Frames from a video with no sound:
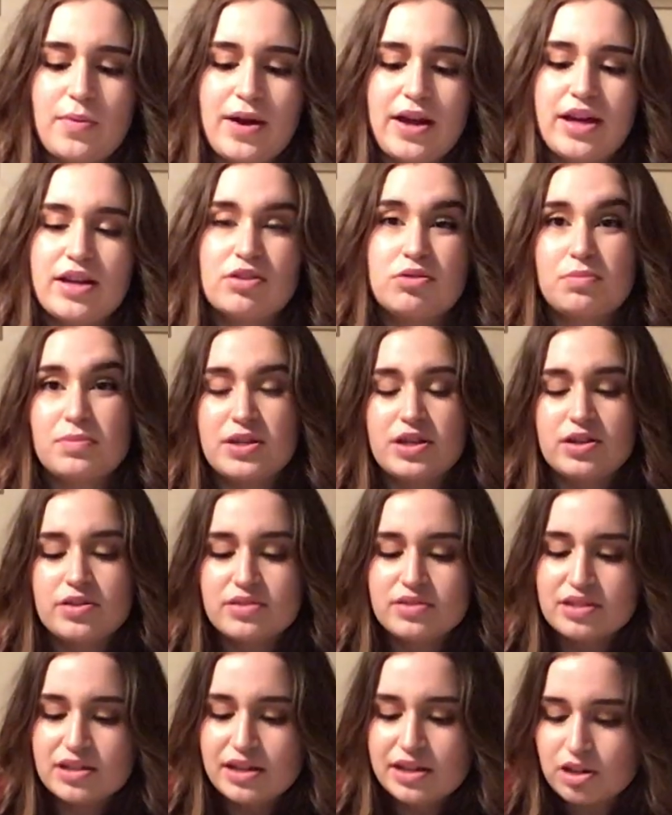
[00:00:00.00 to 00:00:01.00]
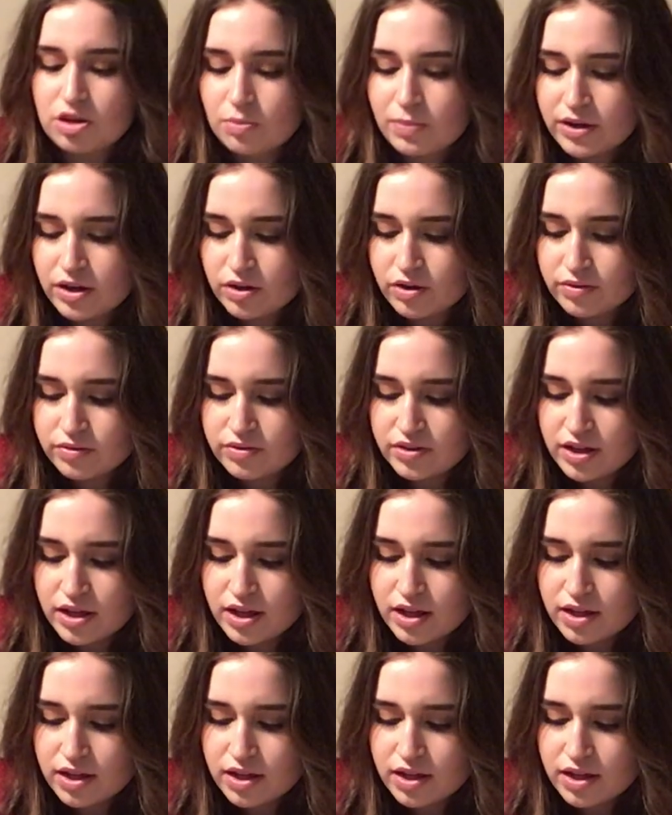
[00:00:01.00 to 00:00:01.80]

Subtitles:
I normally use a little bit of the